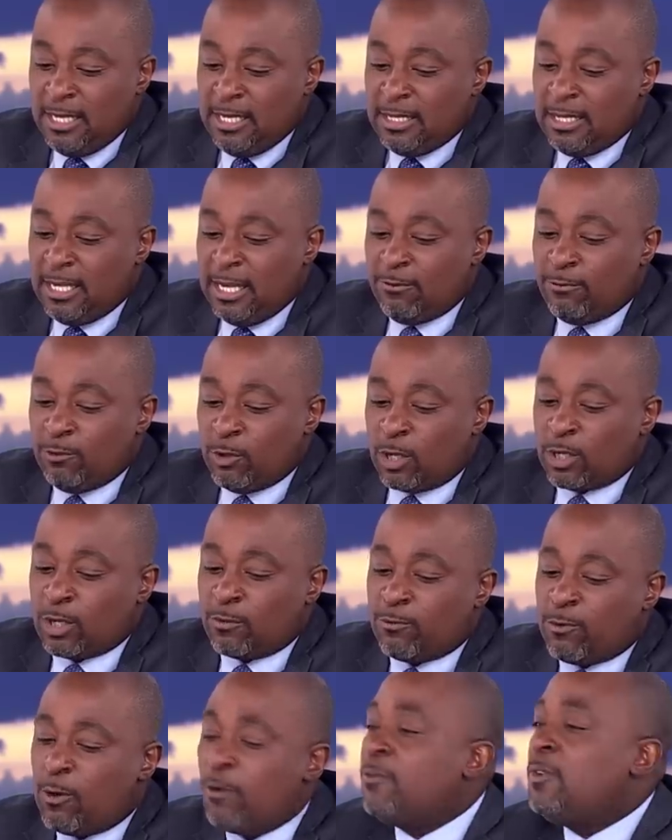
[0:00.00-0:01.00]
They've not
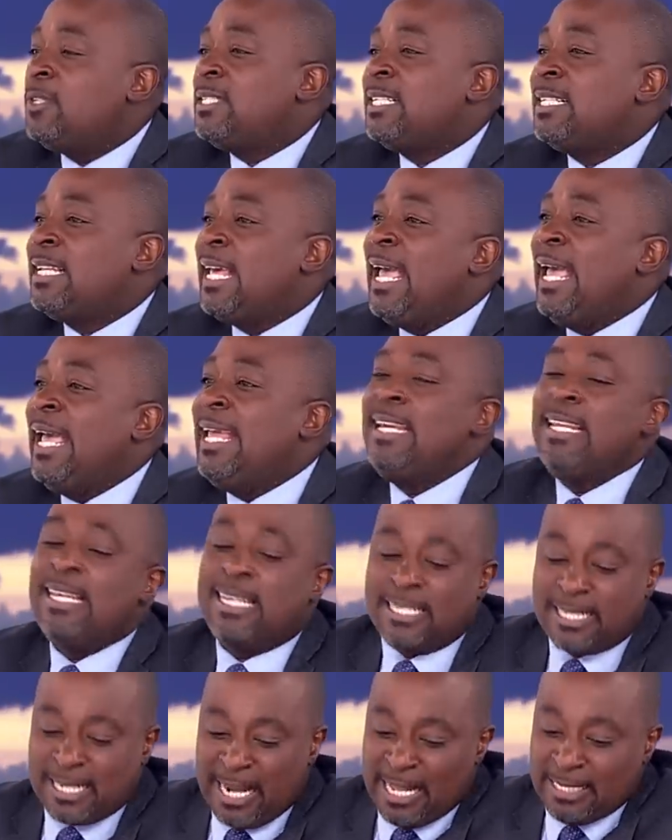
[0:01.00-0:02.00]
forfeited any
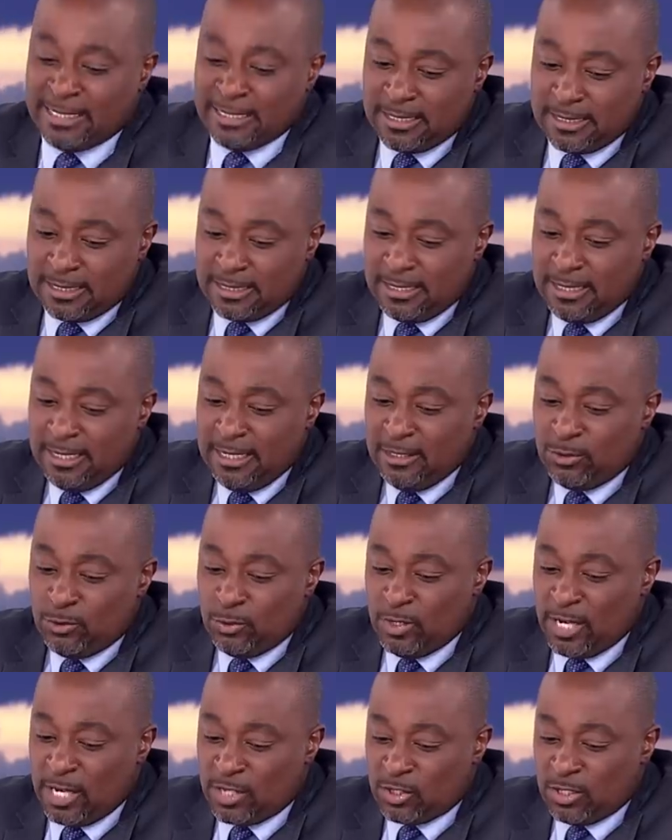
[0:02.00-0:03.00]
grant
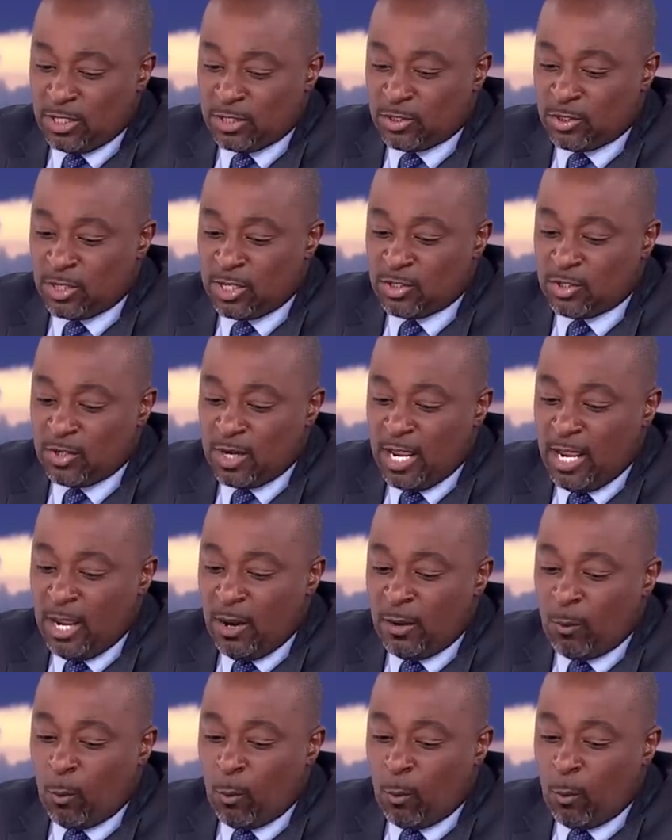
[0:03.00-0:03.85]
to National Treasury.